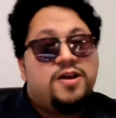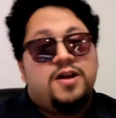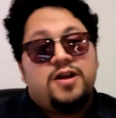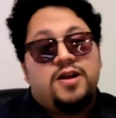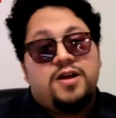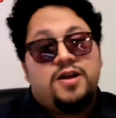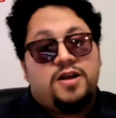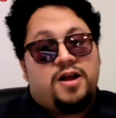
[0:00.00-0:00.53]

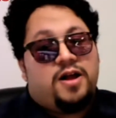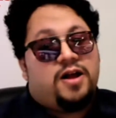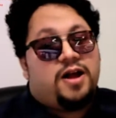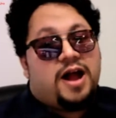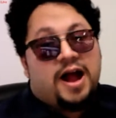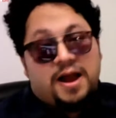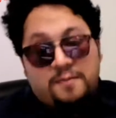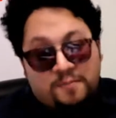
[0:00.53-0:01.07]
I
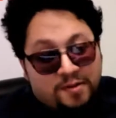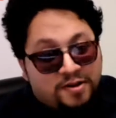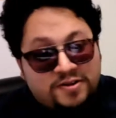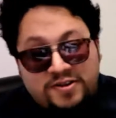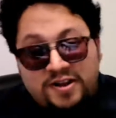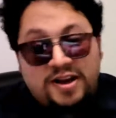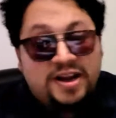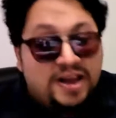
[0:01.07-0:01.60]

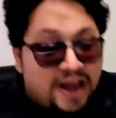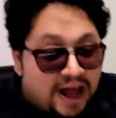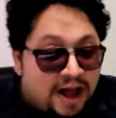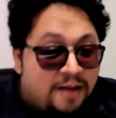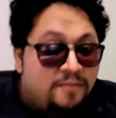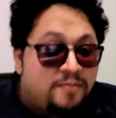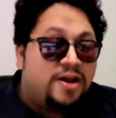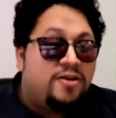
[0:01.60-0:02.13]
personally am
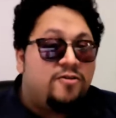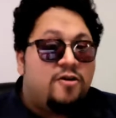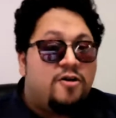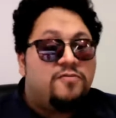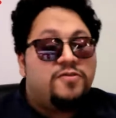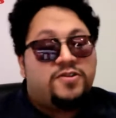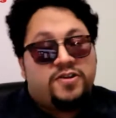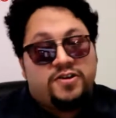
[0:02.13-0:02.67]
in
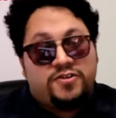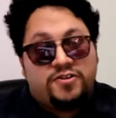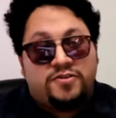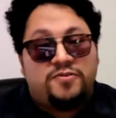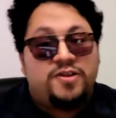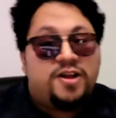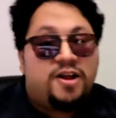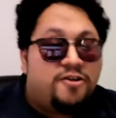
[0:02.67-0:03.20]
conversation with
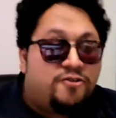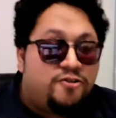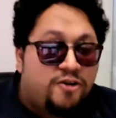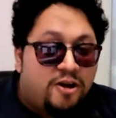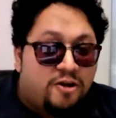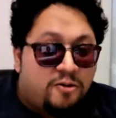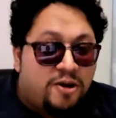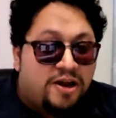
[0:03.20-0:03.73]
Archana
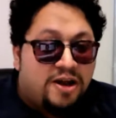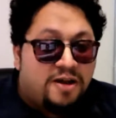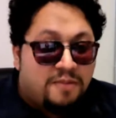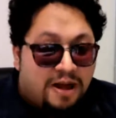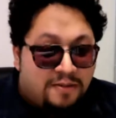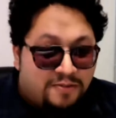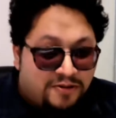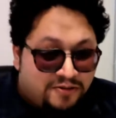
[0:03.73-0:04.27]
Goenka ma'am as
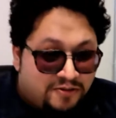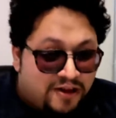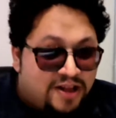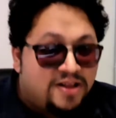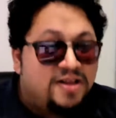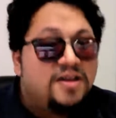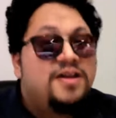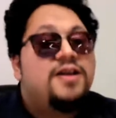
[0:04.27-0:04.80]
well,
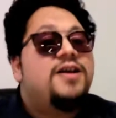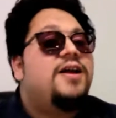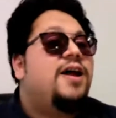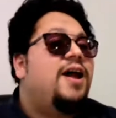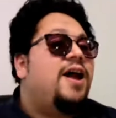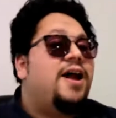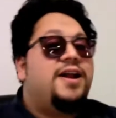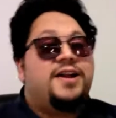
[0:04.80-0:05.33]

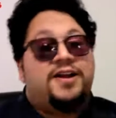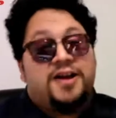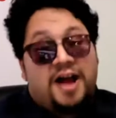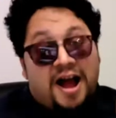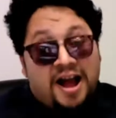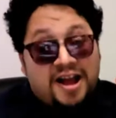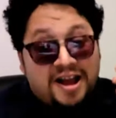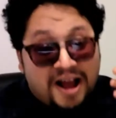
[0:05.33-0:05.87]
and I
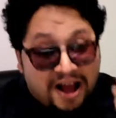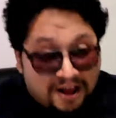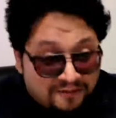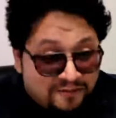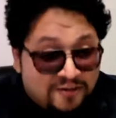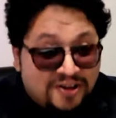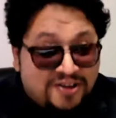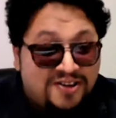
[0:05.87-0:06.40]
have
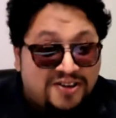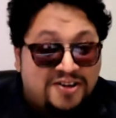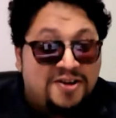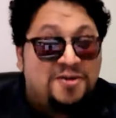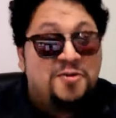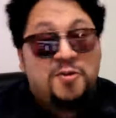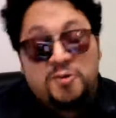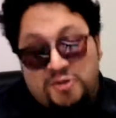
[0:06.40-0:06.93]
visited
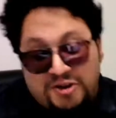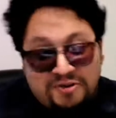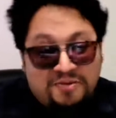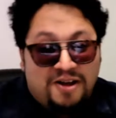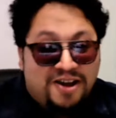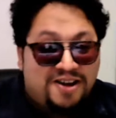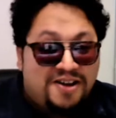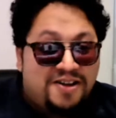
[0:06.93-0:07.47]

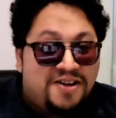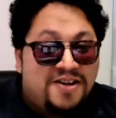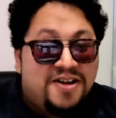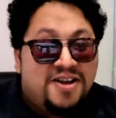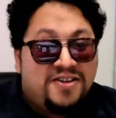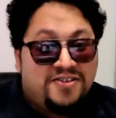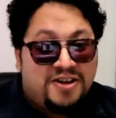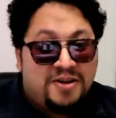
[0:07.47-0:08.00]
Oshiwara
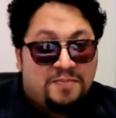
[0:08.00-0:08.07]
CP Goenka.